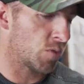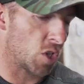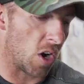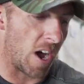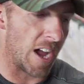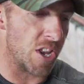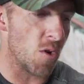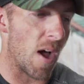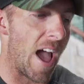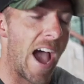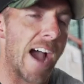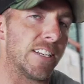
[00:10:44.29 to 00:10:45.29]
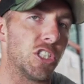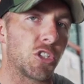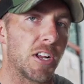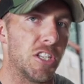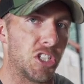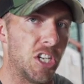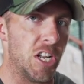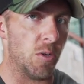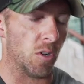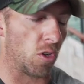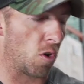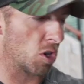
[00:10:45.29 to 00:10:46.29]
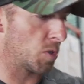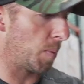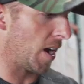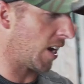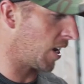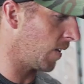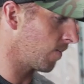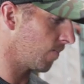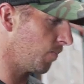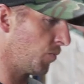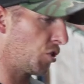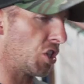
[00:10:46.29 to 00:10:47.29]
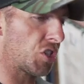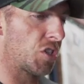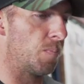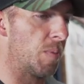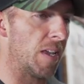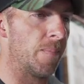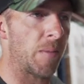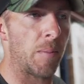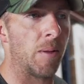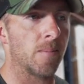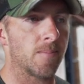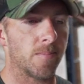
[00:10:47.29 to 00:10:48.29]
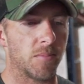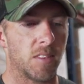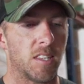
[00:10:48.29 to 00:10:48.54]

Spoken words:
So I knew I had to transition into a large bike just to be, I mean,